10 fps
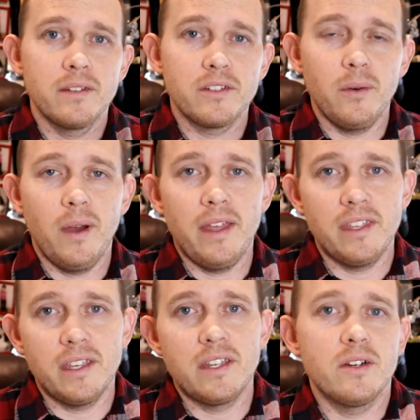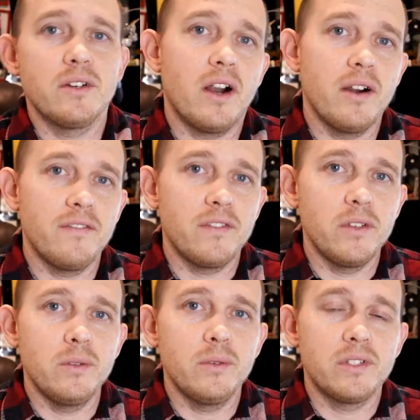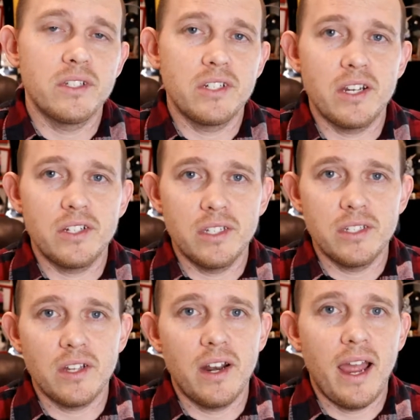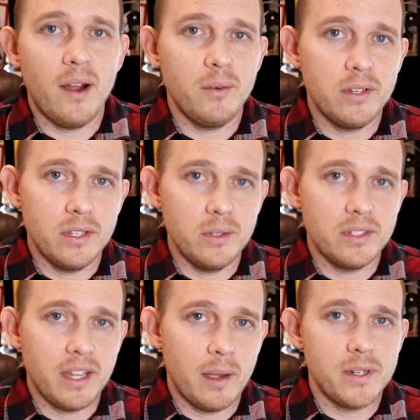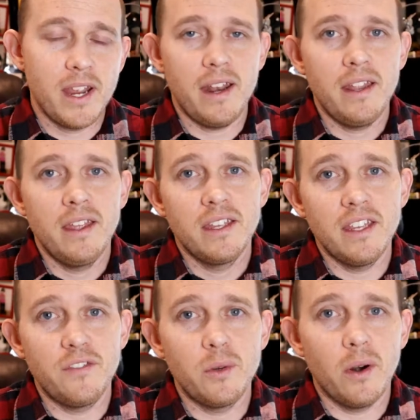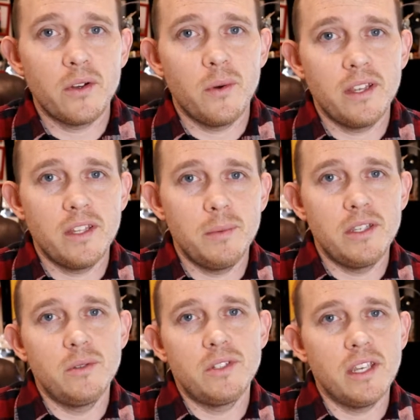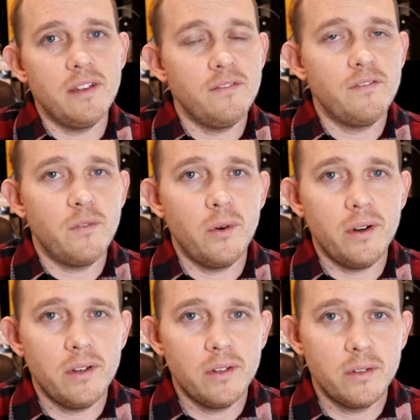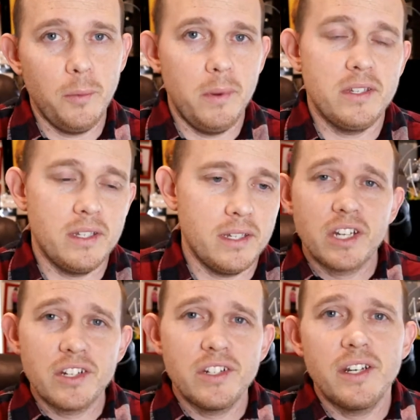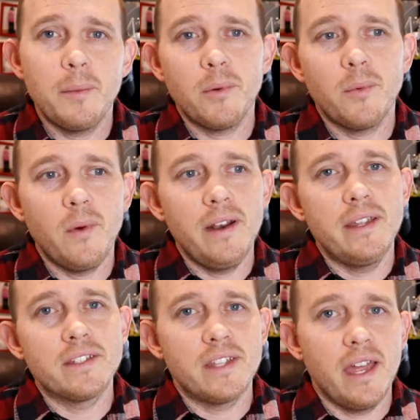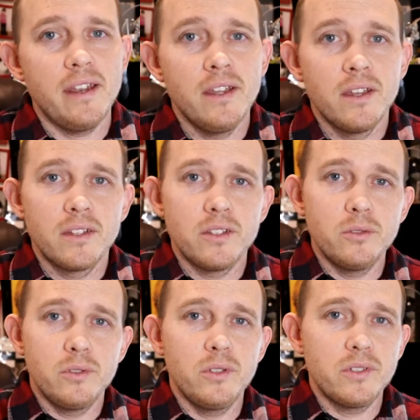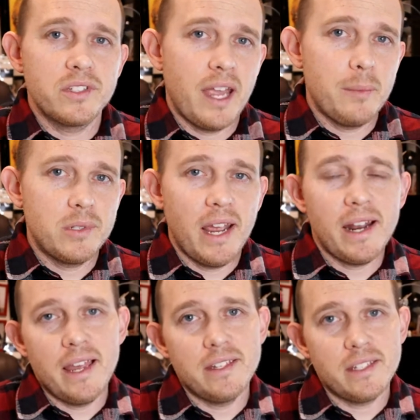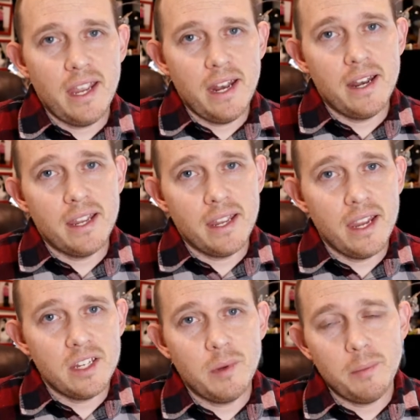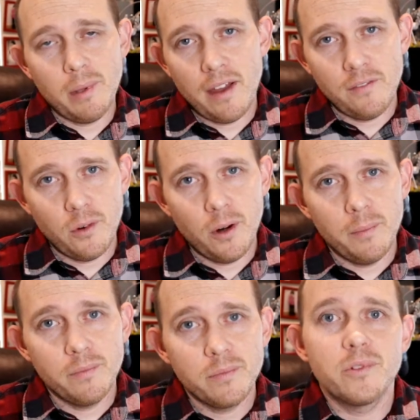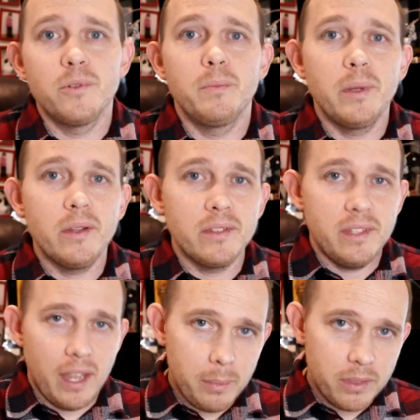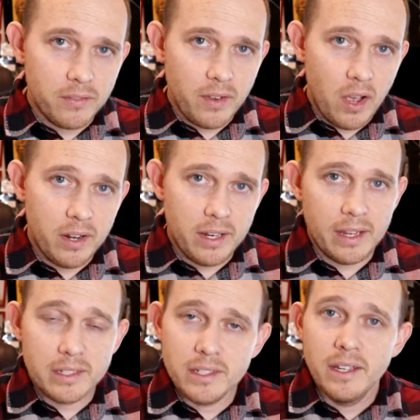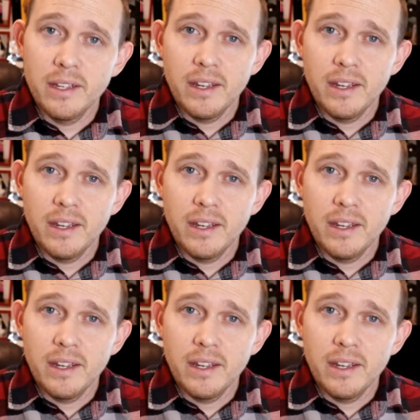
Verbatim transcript: So I think here are a few suggestions on how to use Snapchat if you are going to be using it for your business. Suggestion number one is that you use Snapchat as an engagement platform to build depth of context.